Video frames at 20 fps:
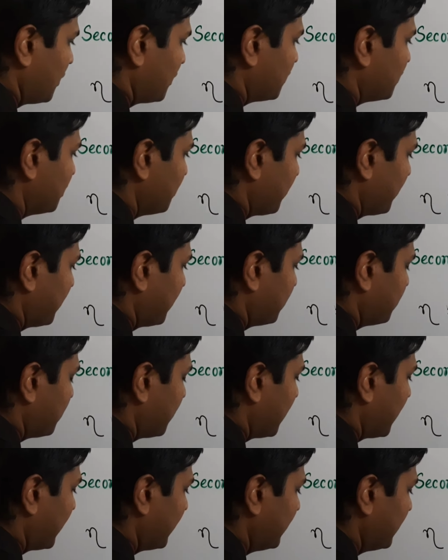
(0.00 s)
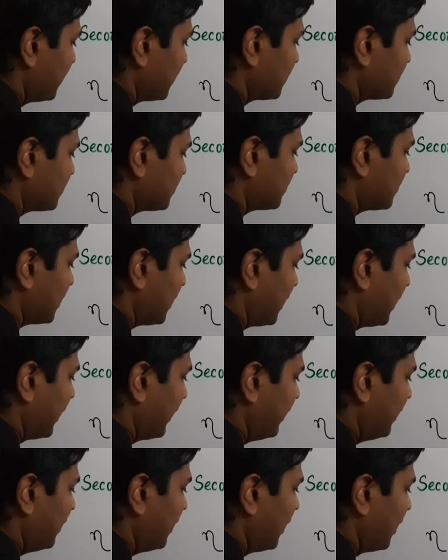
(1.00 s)
divided by
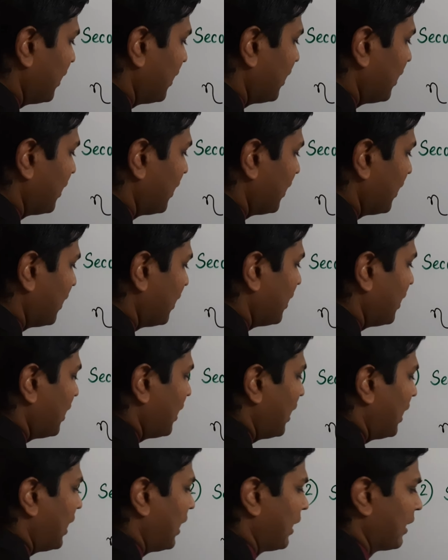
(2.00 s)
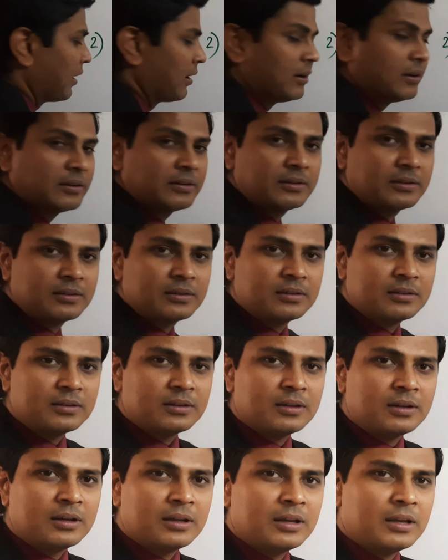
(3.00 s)
sine R,
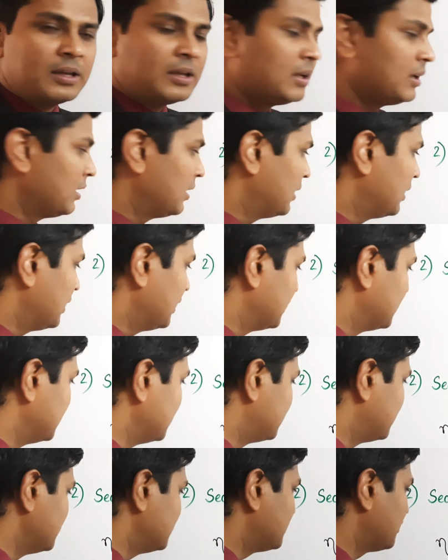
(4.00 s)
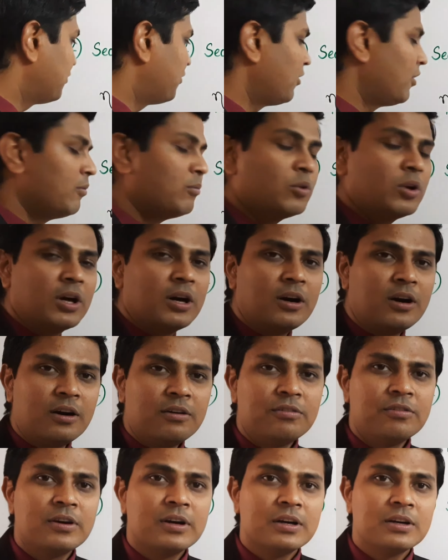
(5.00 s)
and this is the formula
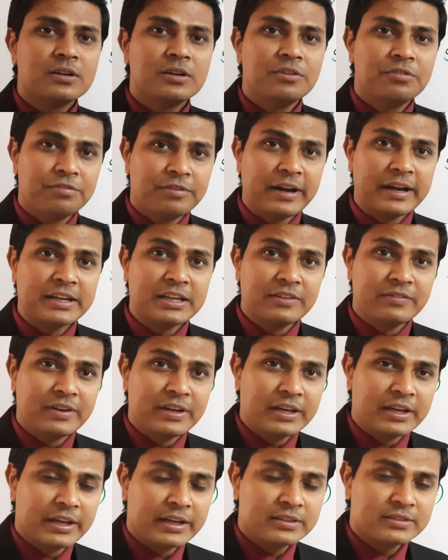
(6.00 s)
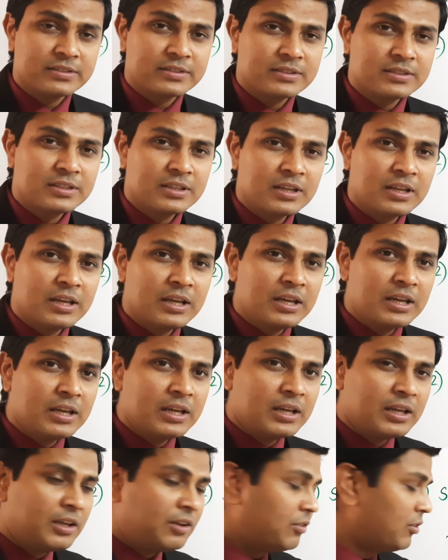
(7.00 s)
of refractive index.
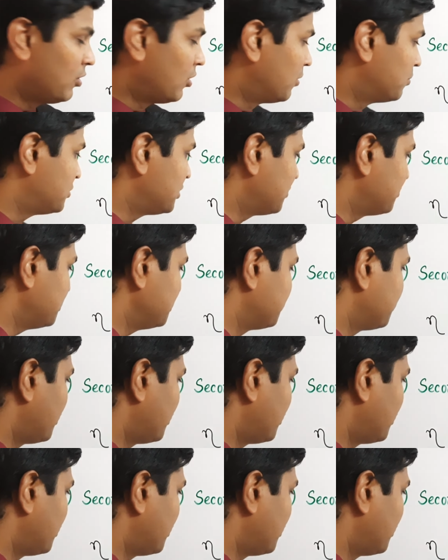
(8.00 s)
If you observe this